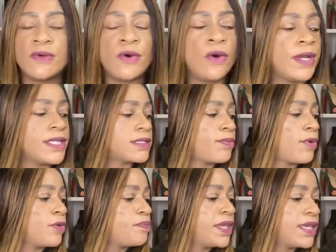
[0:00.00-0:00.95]
always
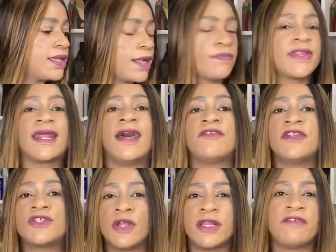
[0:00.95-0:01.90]
about picking up that
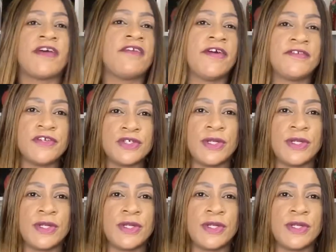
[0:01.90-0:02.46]
$100, $500,